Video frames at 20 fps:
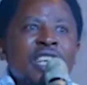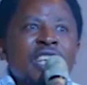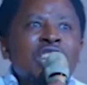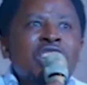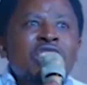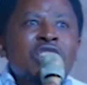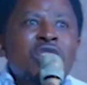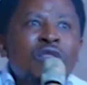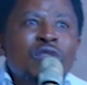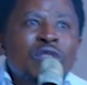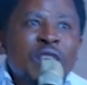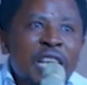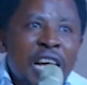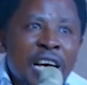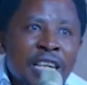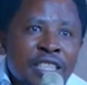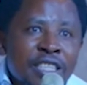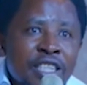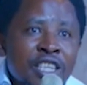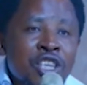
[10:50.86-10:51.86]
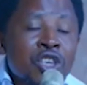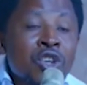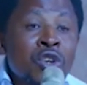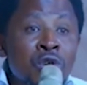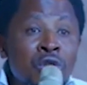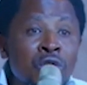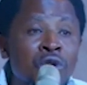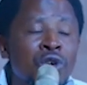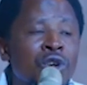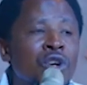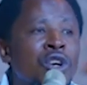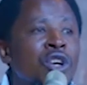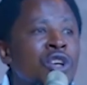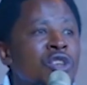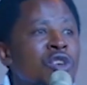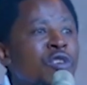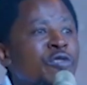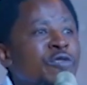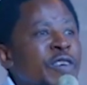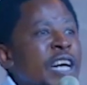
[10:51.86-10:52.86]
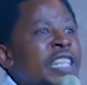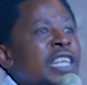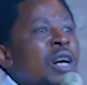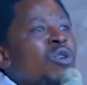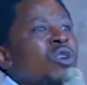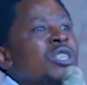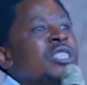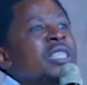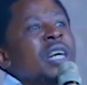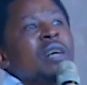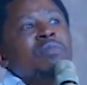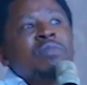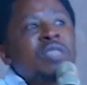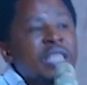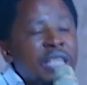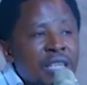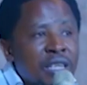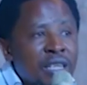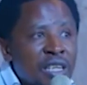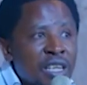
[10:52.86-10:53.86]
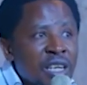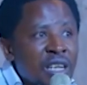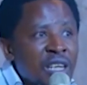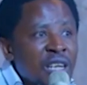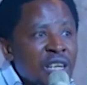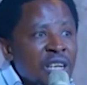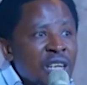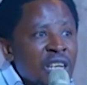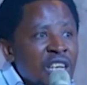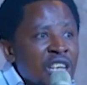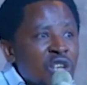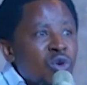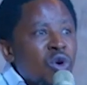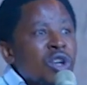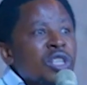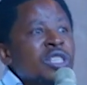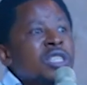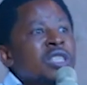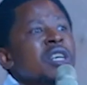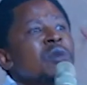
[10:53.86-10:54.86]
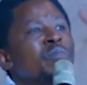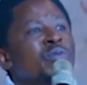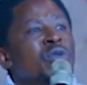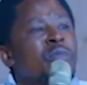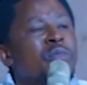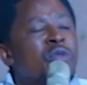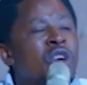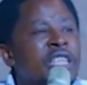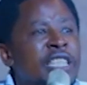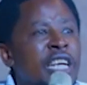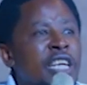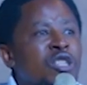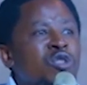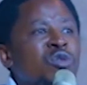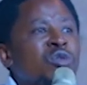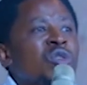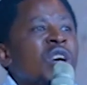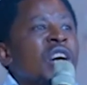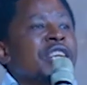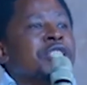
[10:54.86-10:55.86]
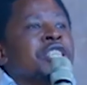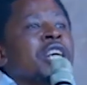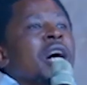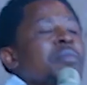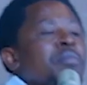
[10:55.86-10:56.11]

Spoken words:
Covenant. You, your father was something. He was promoted through a charm.